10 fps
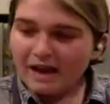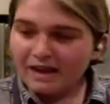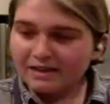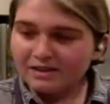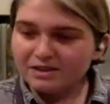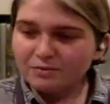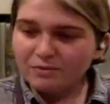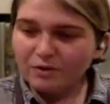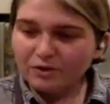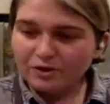And
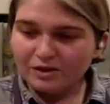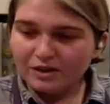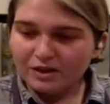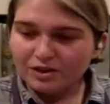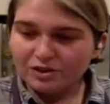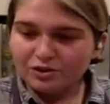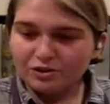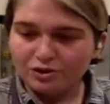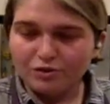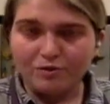what you need
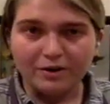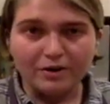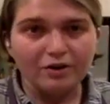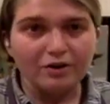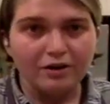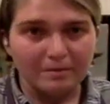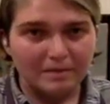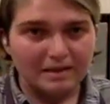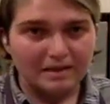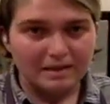to do when you're cooking
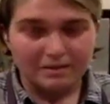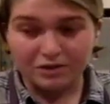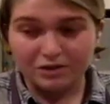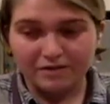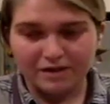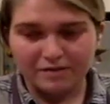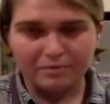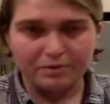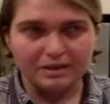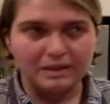pasta, which is very
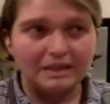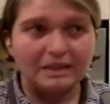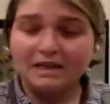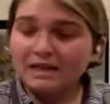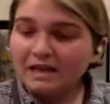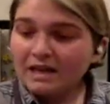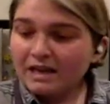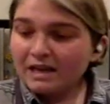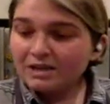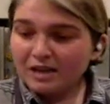important,
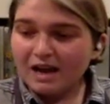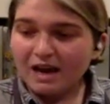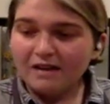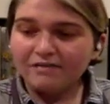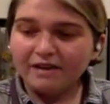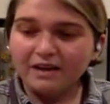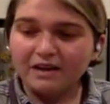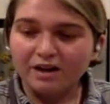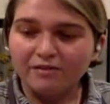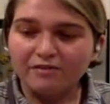is to have
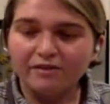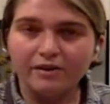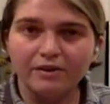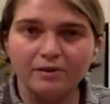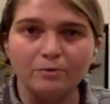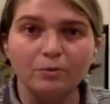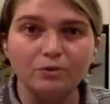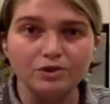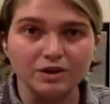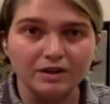enough
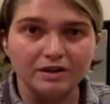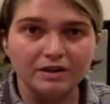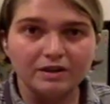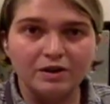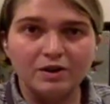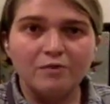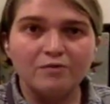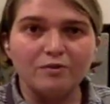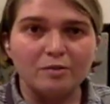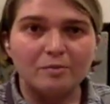water
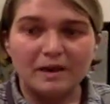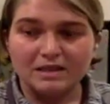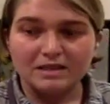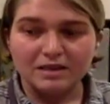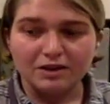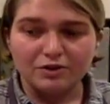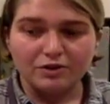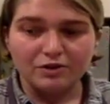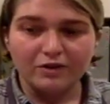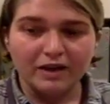for the pasta that
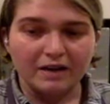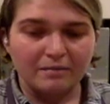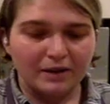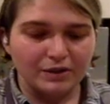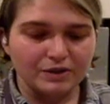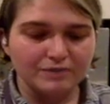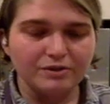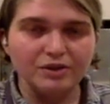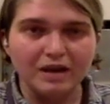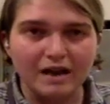you're cooking. Because if
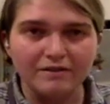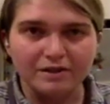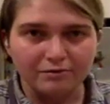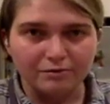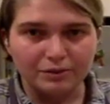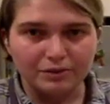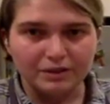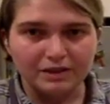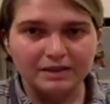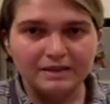you don't have enough water,